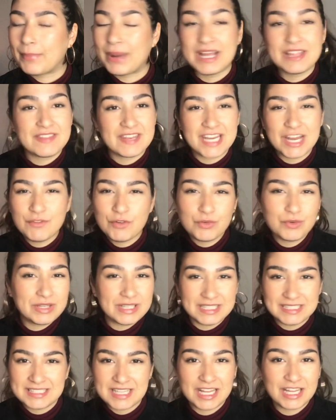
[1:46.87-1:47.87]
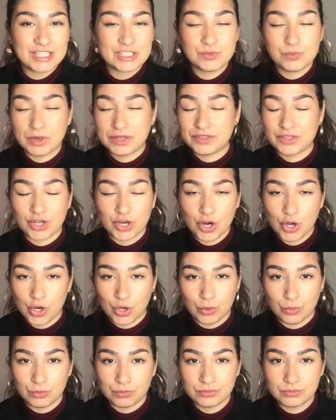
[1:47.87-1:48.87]
But they never really tell us when they're
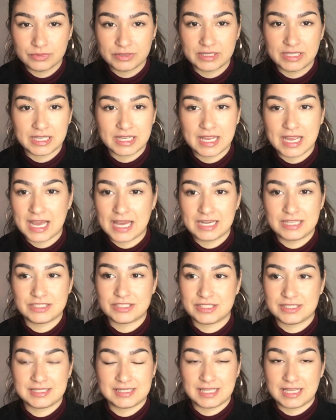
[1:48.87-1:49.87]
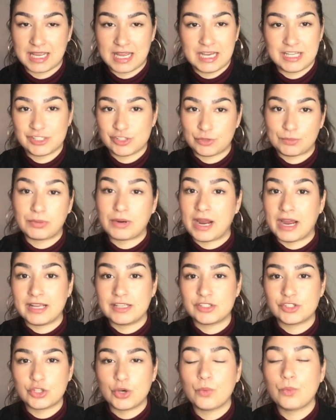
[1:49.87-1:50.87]
home. It kind of is just like a
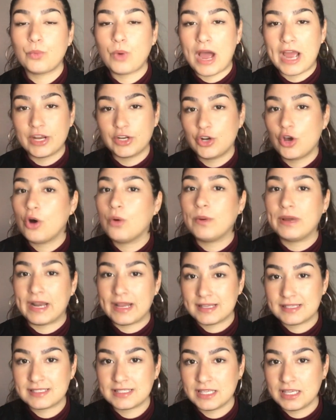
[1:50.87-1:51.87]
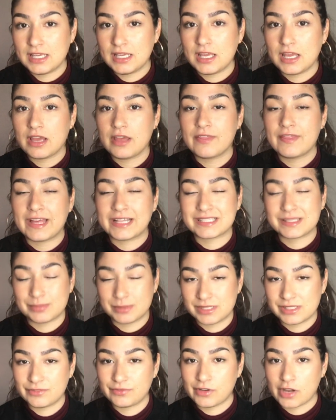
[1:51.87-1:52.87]
surprise. So I know when I see that
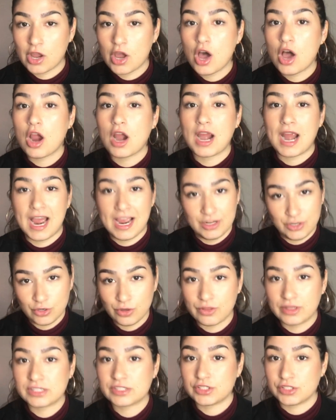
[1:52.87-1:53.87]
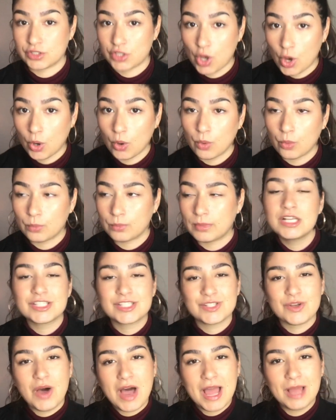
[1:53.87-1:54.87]
specific car, I know that she's home.
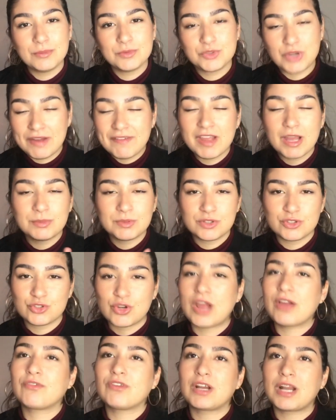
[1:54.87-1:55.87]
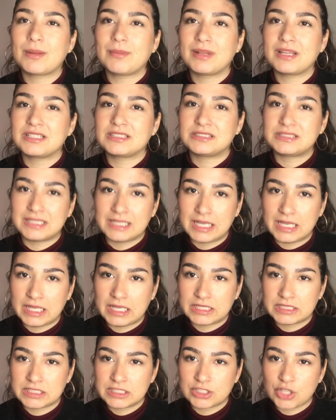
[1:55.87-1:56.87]
So I'm driving up to the driveway and I'm like, dang
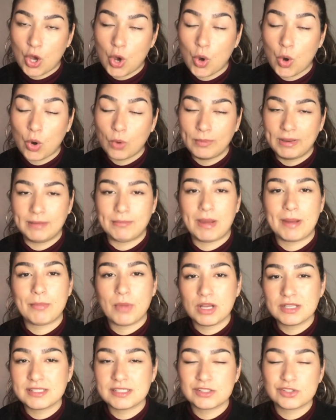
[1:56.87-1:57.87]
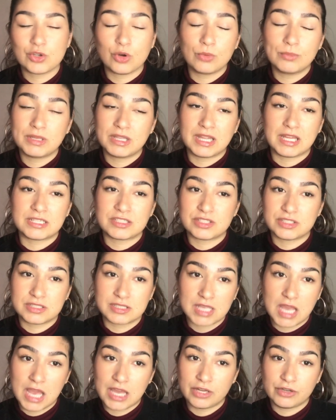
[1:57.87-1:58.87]
it, she's home. And my boss has told me that she's
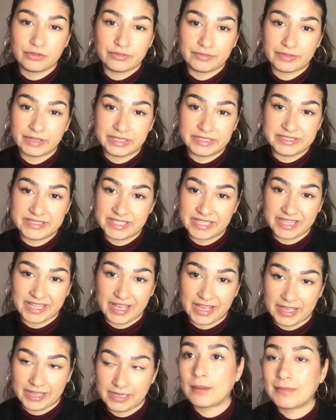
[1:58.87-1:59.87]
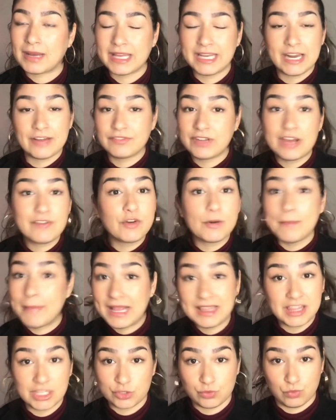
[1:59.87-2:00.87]
kind of a dickhead. Um, and I've never
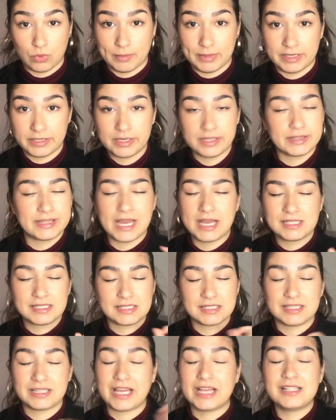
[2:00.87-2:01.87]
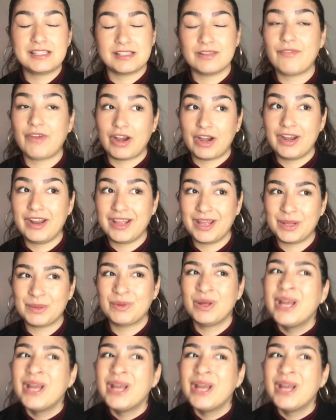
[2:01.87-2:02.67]
met this woman. That's that's the very